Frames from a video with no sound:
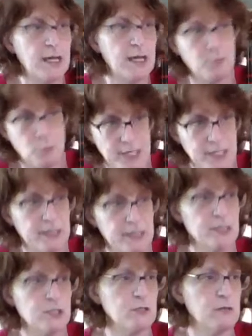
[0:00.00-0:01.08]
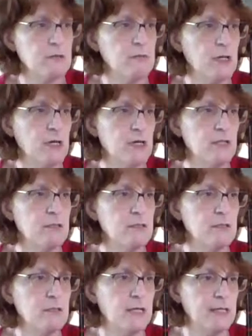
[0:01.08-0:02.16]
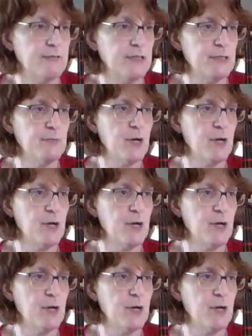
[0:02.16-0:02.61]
I will in 11.